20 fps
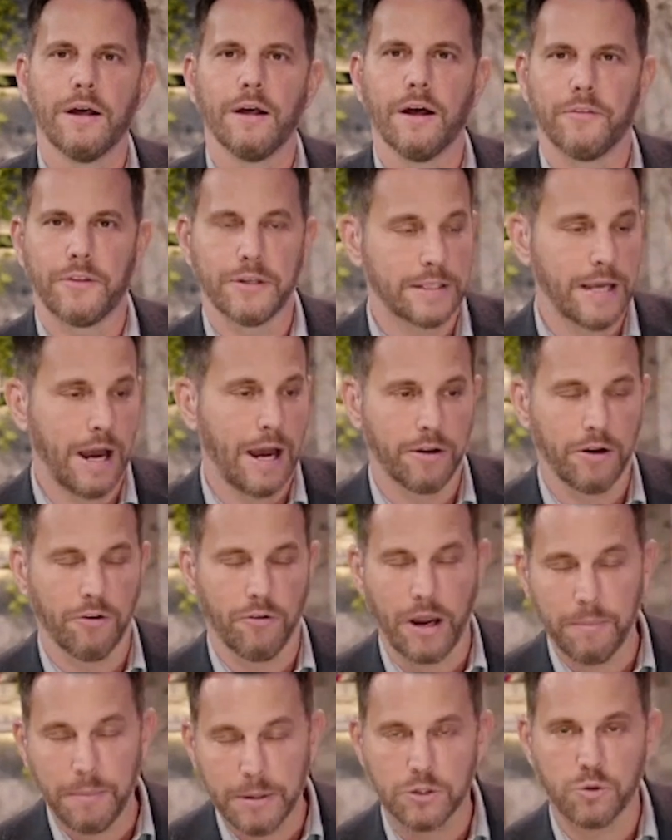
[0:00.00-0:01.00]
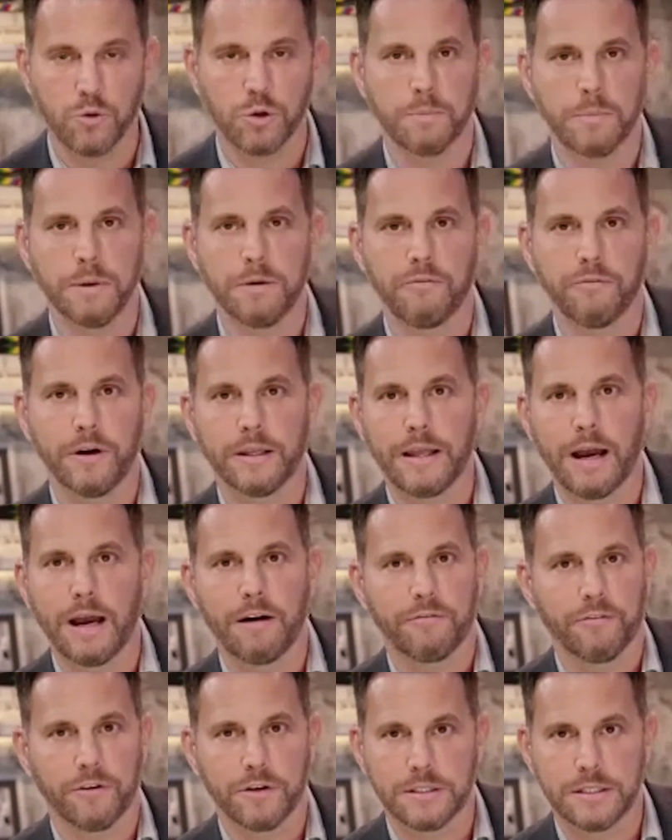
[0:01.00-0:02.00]
The Saudi Arabians would have been freaked
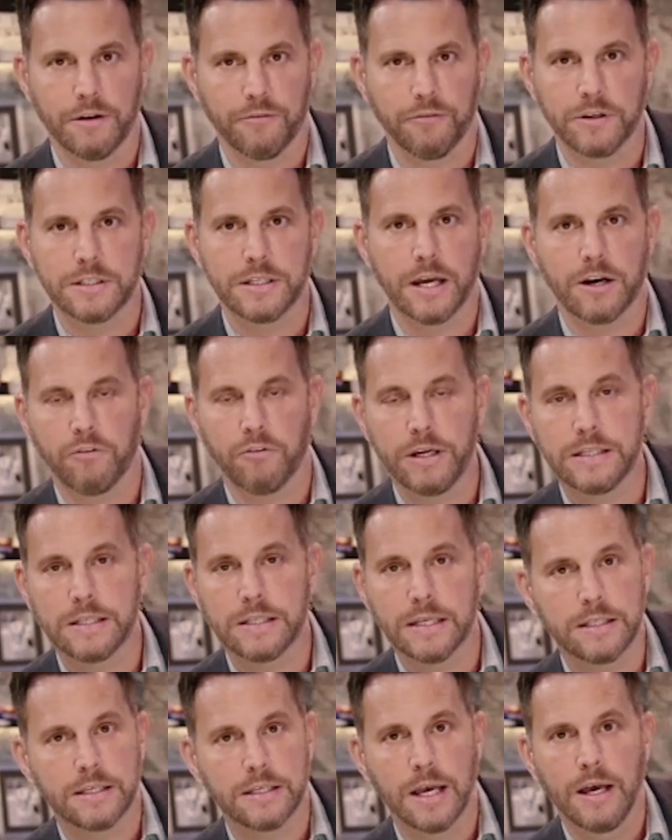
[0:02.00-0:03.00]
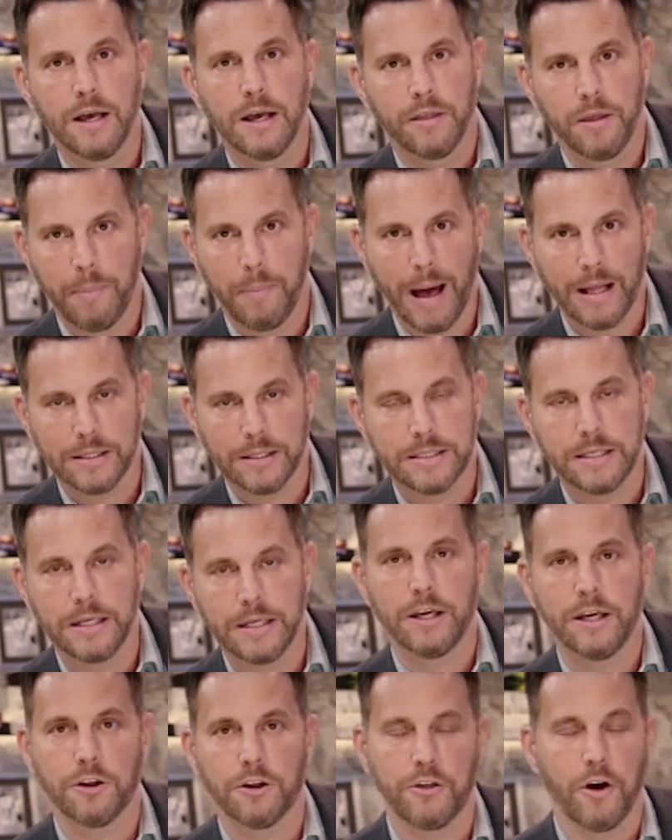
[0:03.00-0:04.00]
out for a different set of reasons. The
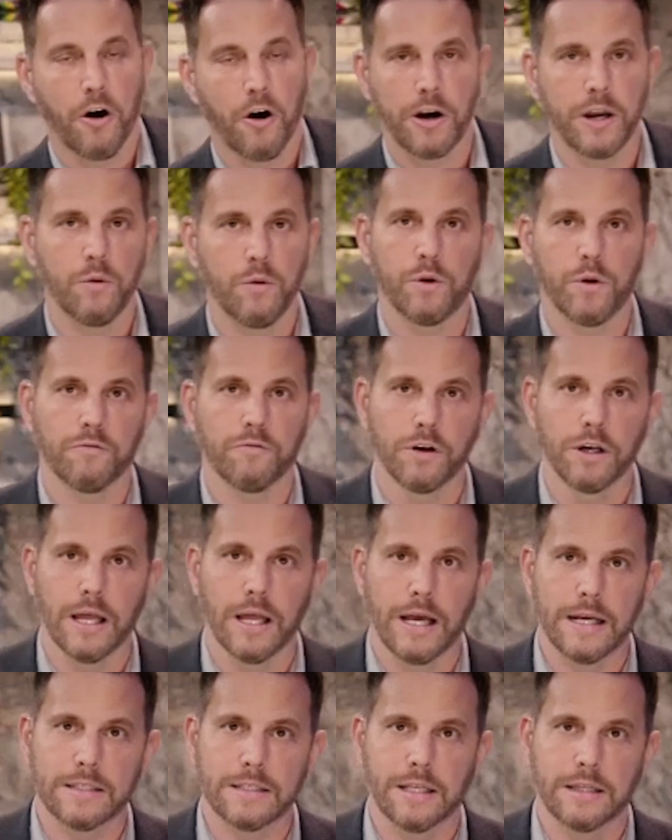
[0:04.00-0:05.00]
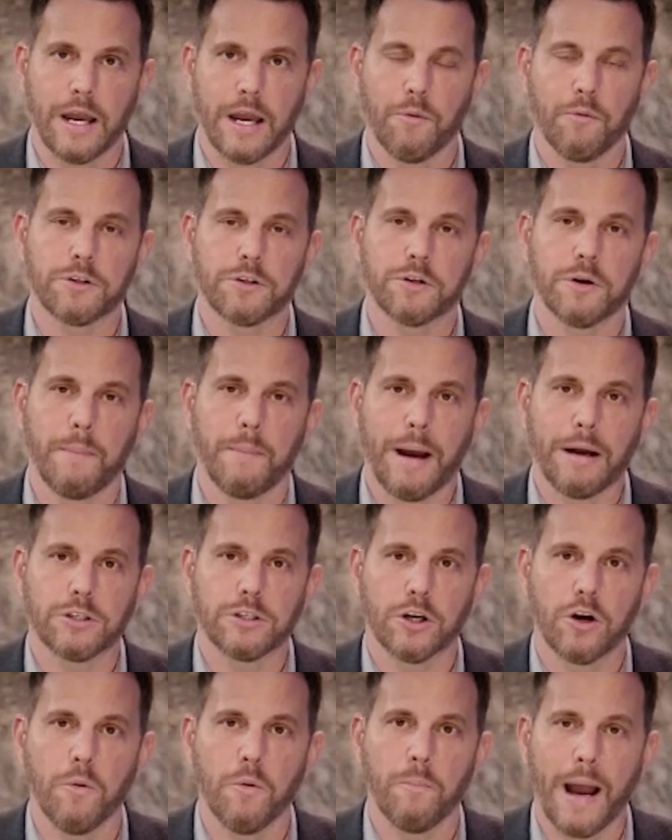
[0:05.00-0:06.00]
Palestinian Authority would have realized that they were about
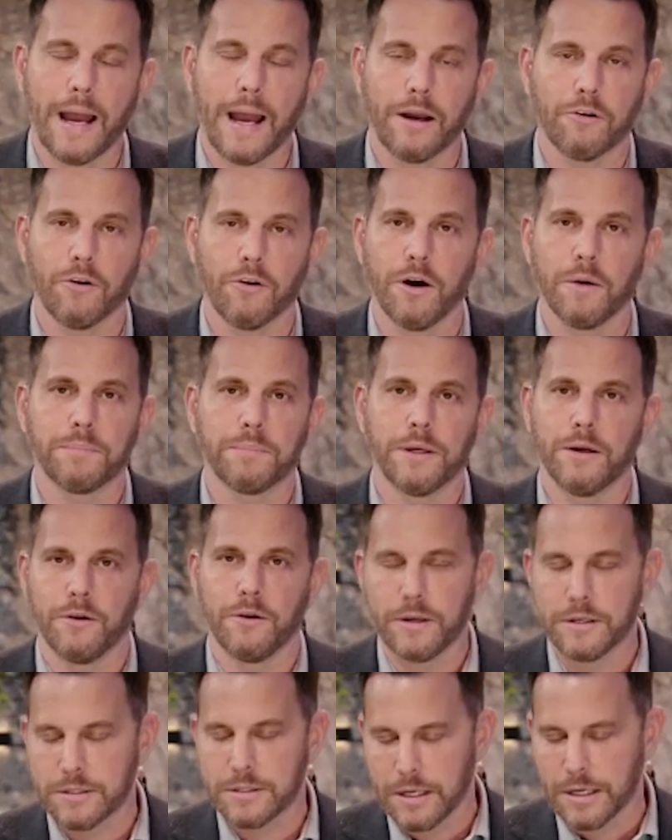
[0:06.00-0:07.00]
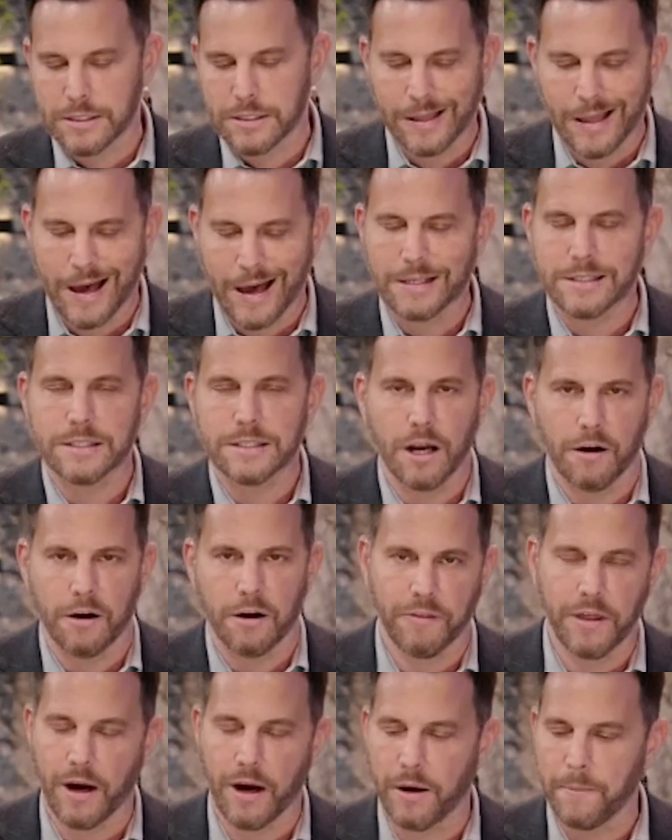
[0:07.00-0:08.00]
to go bankrupt. There's a lot of
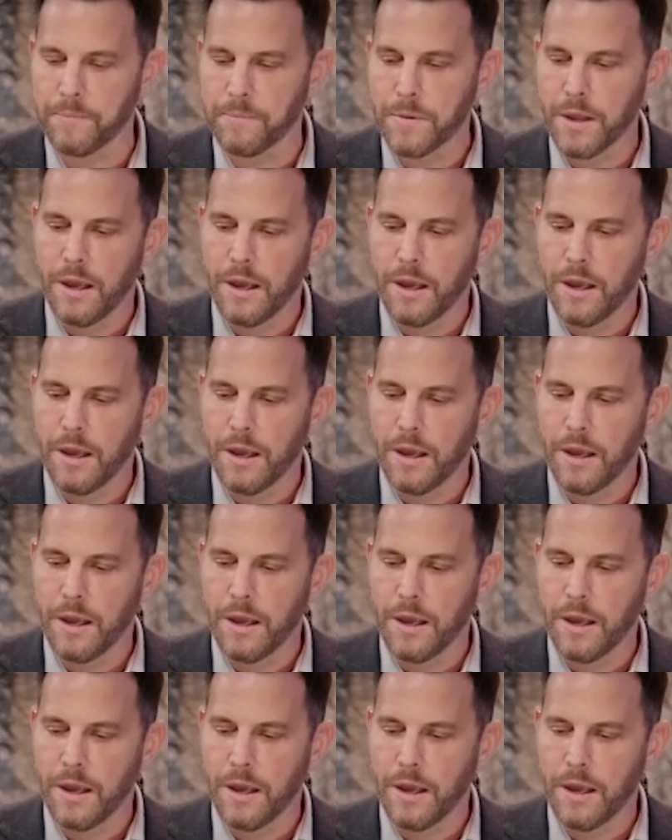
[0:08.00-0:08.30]
stuff there.